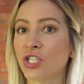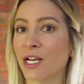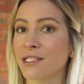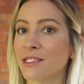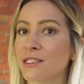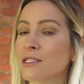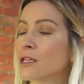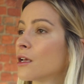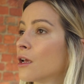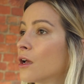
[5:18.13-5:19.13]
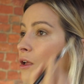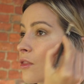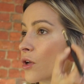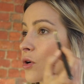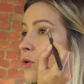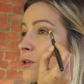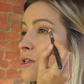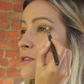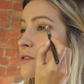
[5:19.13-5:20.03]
just the corners.